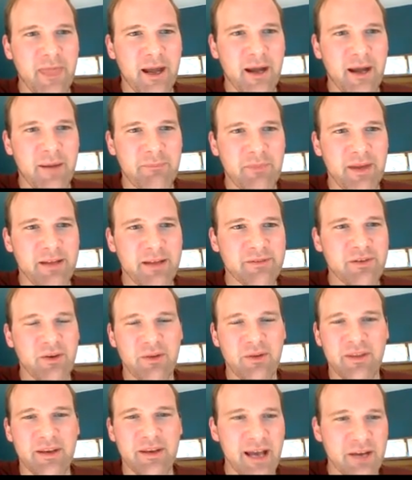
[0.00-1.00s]
And
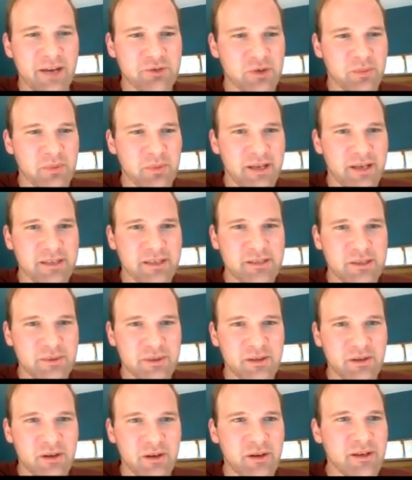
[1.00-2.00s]
so the natural place you
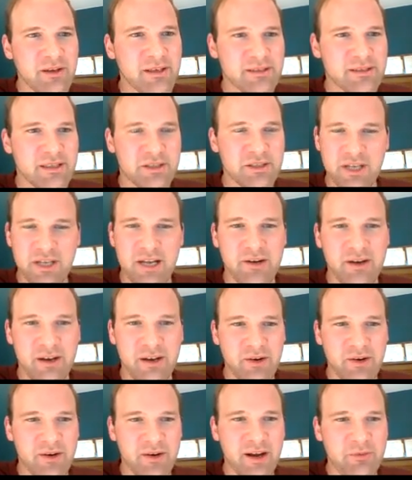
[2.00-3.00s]
would look is the
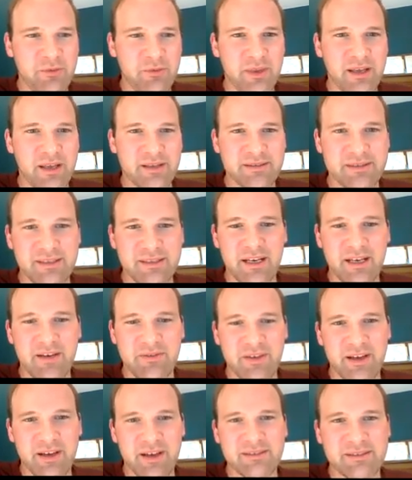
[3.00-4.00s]
generating graph being
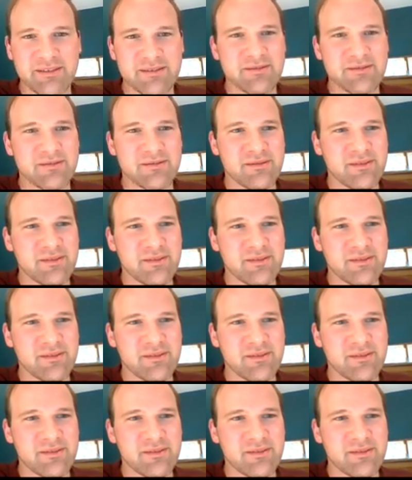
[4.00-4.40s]
CFS.